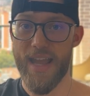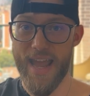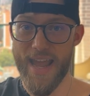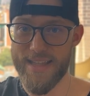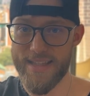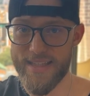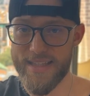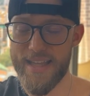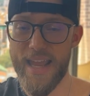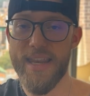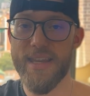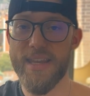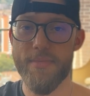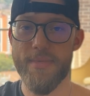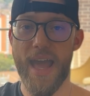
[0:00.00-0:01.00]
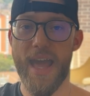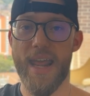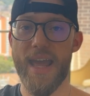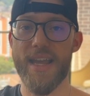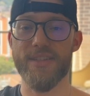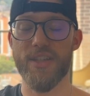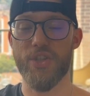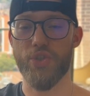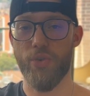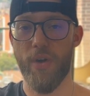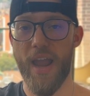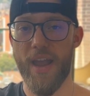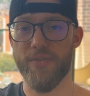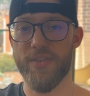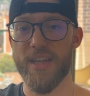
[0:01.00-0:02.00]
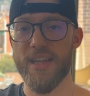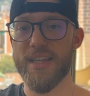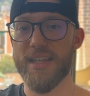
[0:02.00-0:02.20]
and send them that as a draft.